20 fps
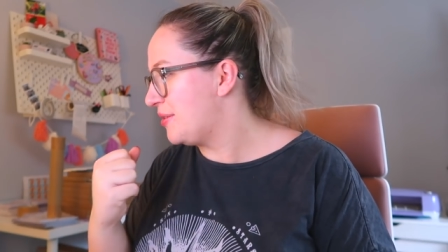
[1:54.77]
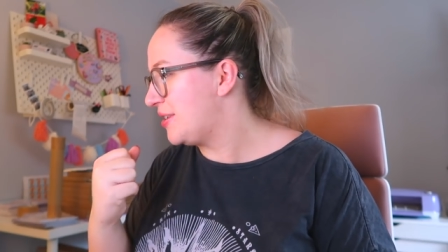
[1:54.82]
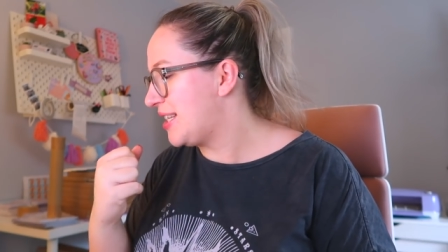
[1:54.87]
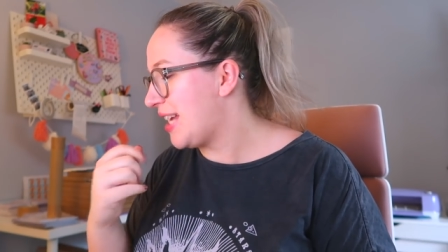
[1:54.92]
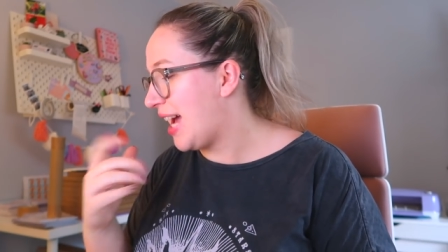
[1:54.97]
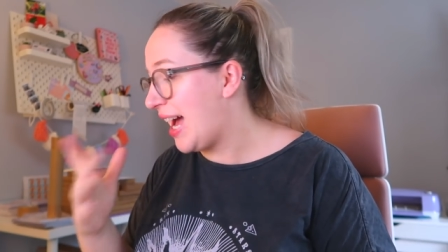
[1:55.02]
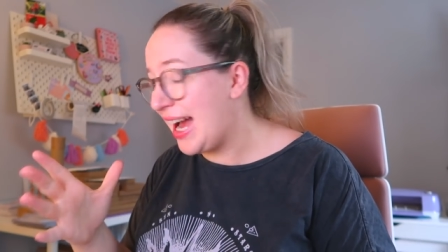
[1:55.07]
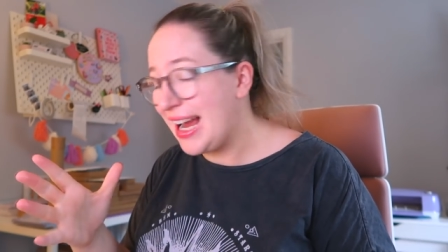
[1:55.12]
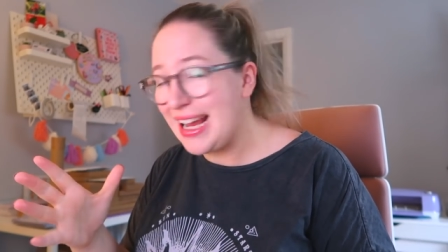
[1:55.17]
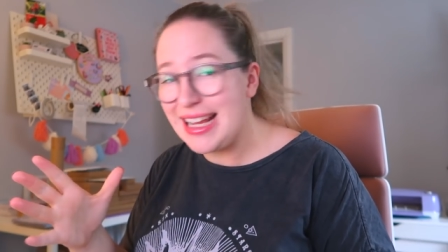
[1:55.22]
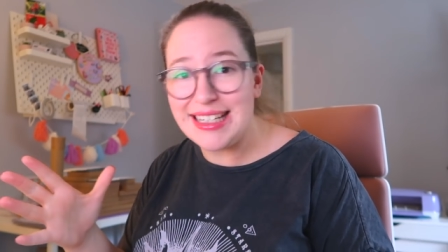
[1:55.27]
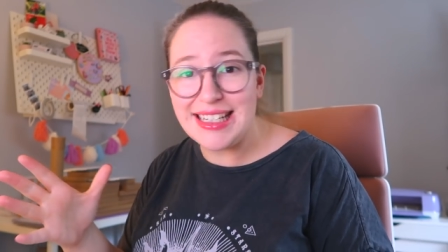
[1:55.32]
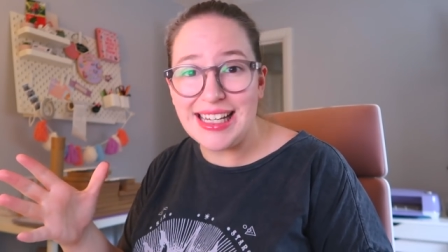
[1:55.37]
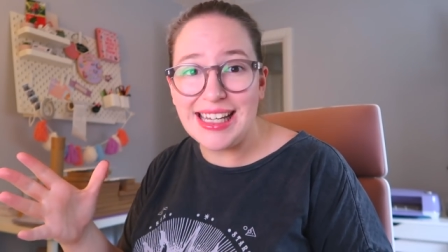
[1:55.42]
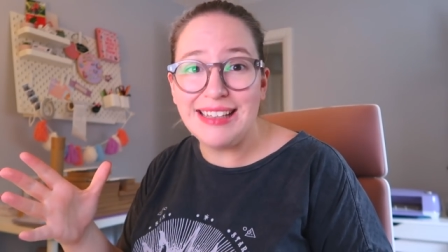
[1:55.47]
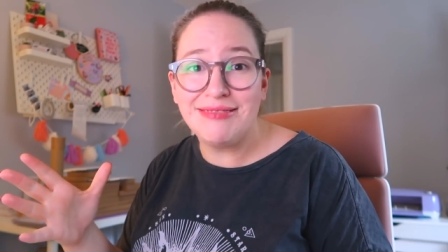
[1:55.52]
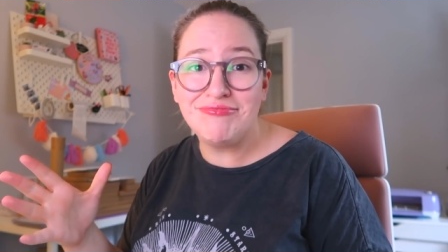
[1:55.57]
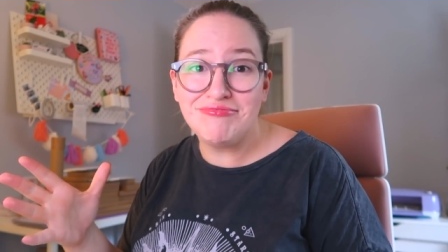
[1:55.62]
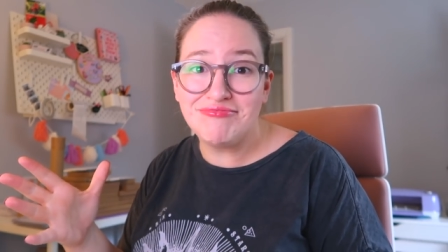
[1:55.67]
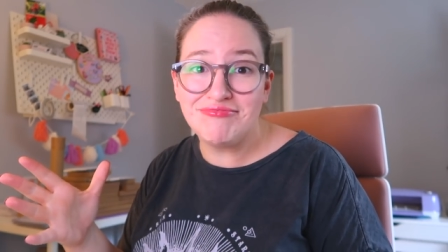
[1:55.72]

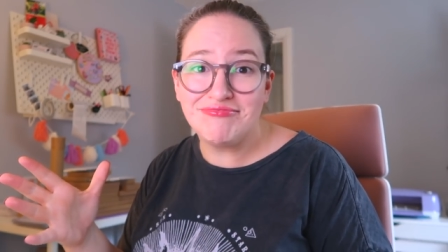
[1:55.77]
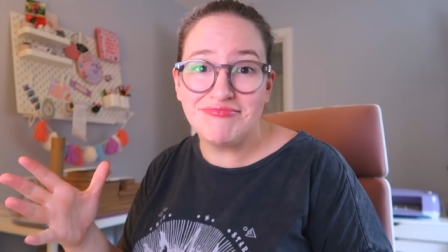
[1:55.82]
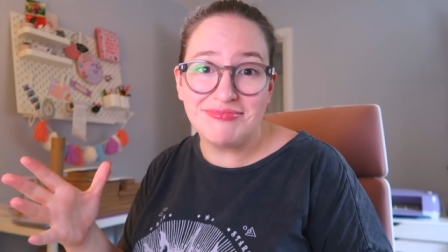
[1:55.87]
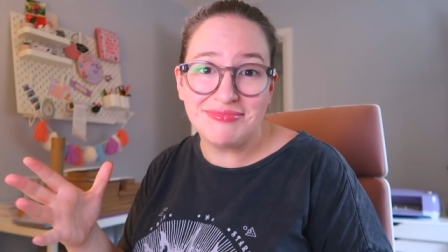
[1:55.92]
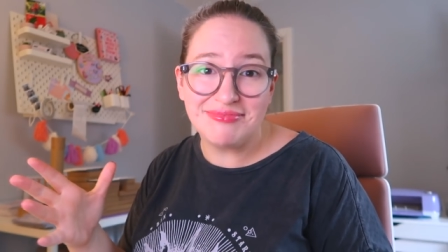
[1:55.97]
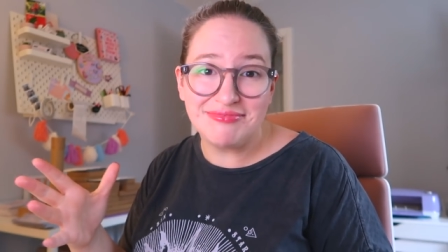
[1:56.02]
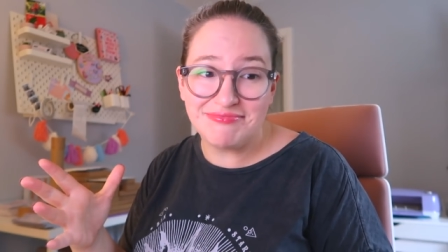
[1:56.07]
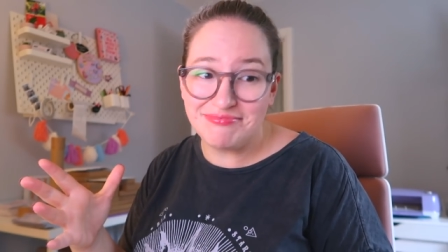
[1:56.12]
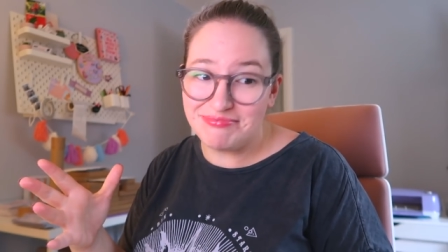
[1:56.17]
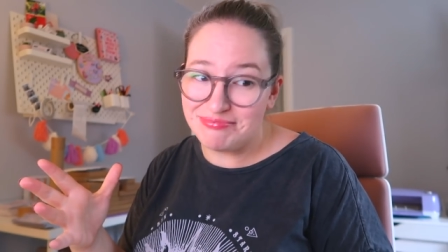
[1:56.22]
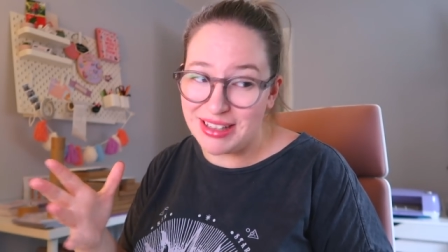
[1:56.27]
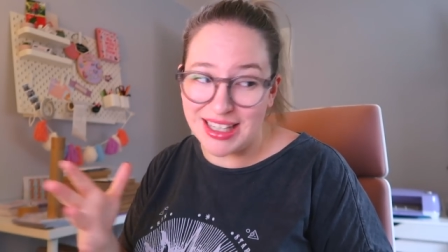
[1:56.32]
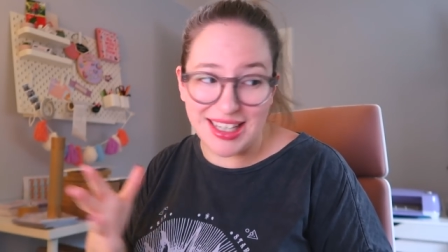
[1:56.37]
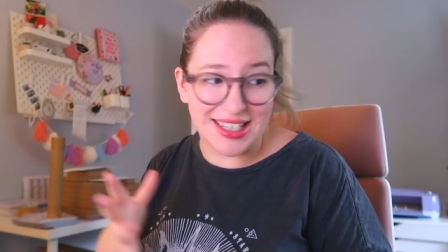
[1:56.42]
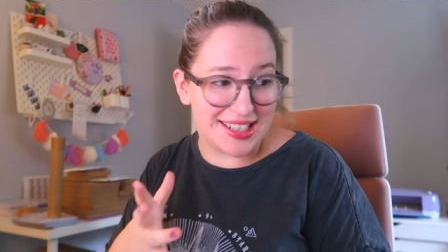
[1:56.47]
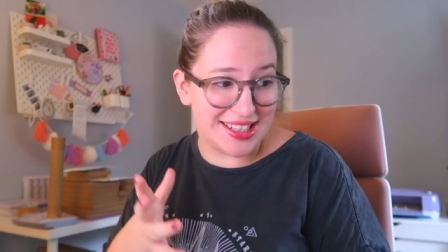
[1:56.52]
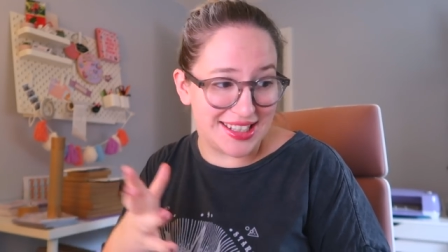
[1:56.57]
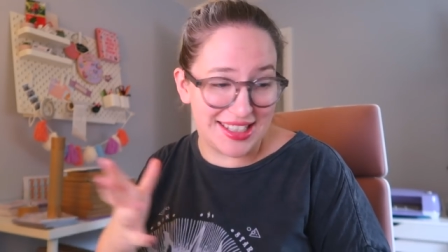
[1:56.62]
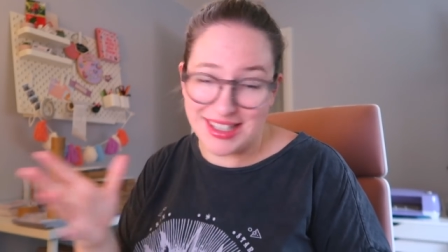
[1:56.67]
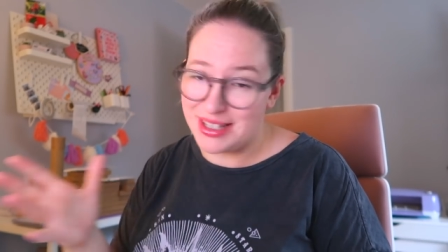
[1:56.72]
tidy
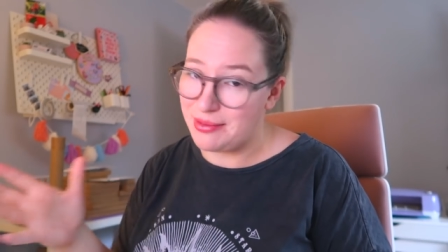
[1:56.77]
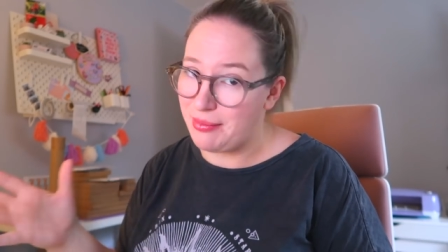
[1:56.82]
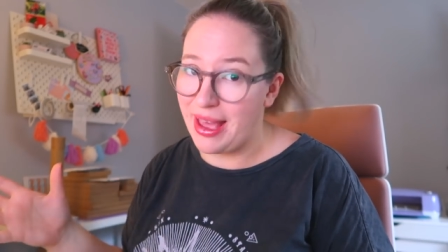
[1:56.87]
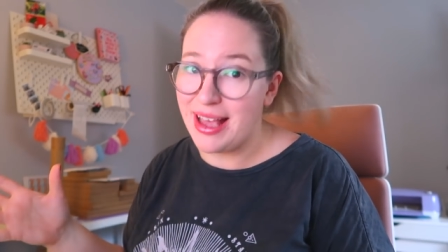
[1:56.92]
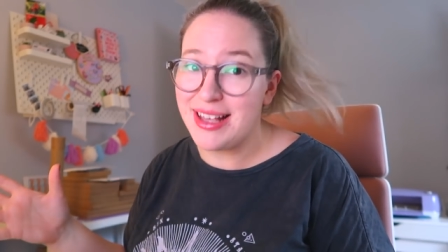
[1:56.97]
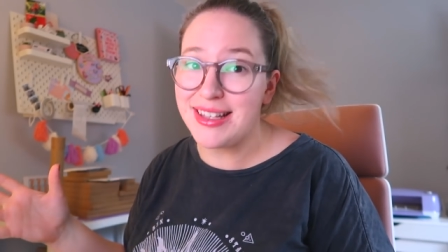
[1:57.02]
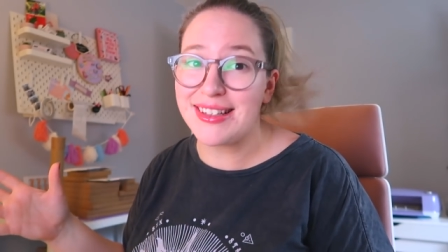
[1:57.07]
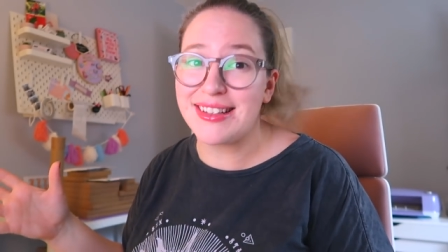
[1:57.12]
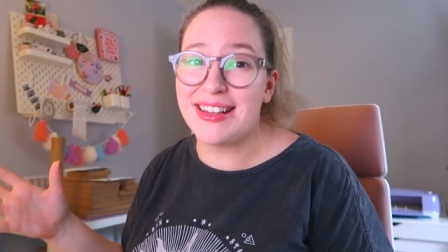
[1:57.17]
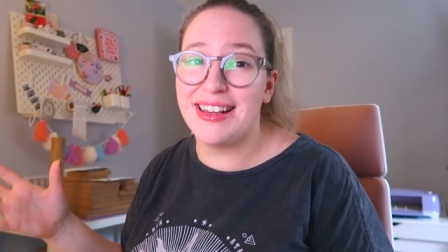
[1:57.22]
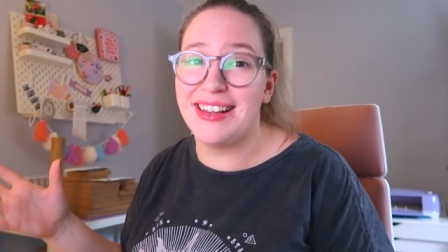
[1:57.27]
because it's a mess